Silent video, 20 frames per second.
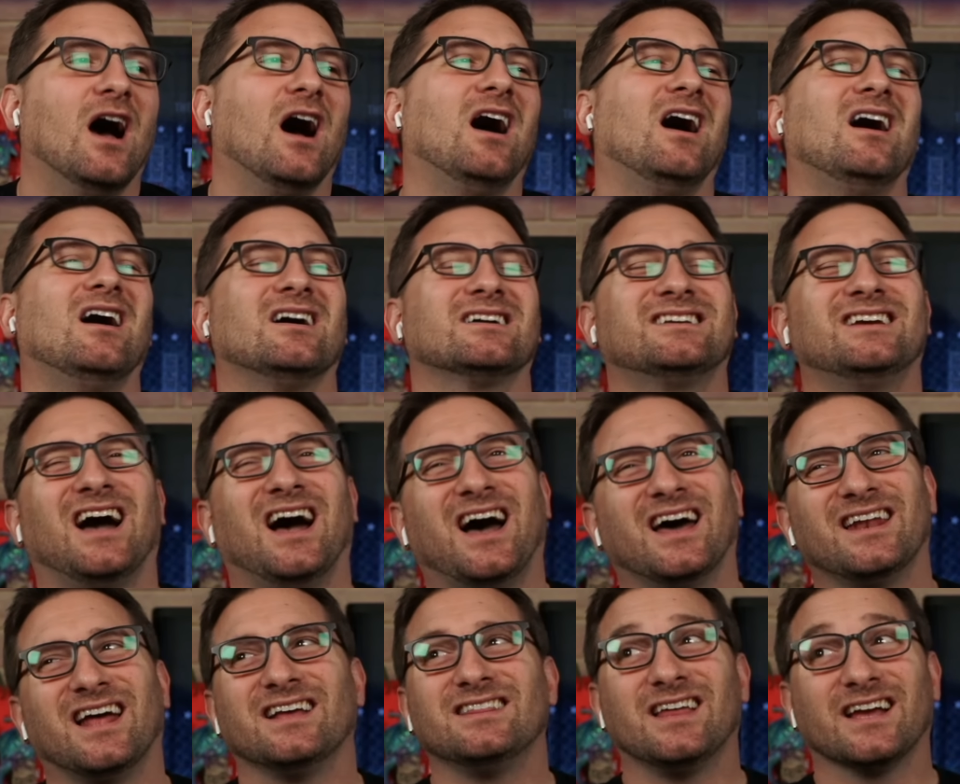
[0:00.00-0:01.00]
Oh
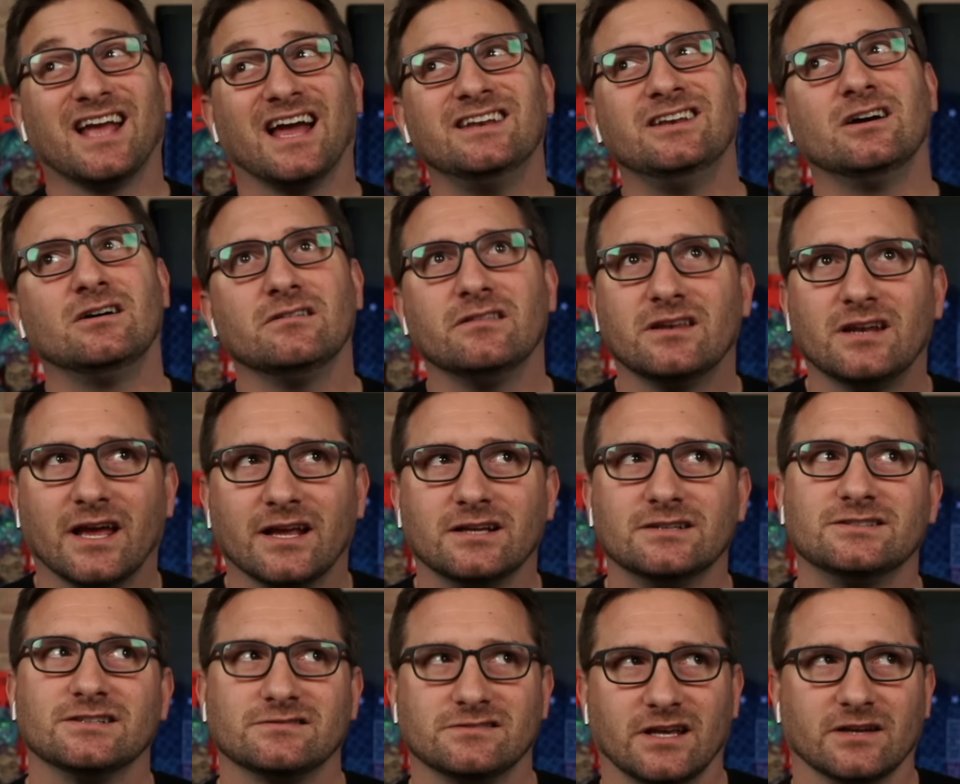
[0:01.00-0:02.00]
God, I know that I
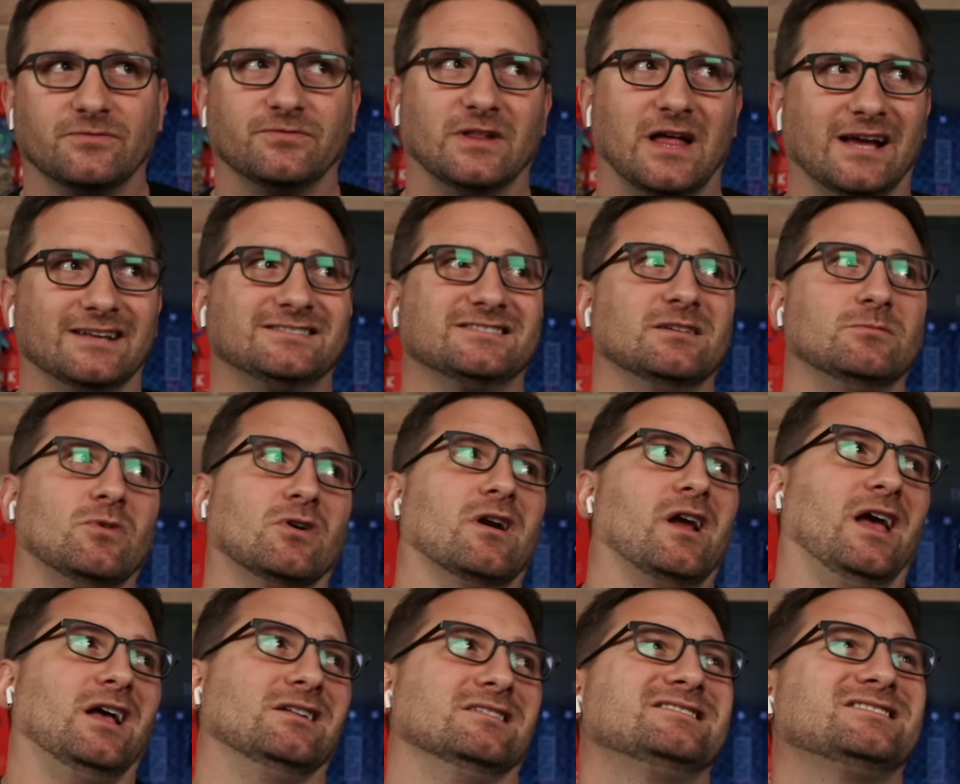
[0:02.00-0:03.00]
could just like fly somewhere
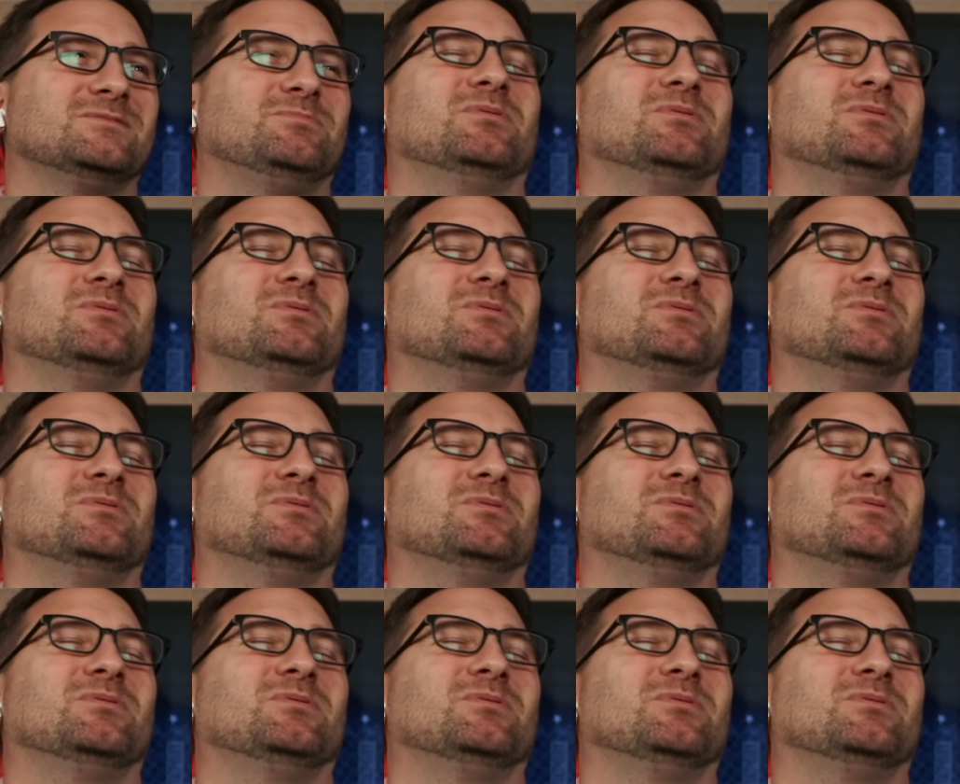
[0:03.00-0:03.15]
else,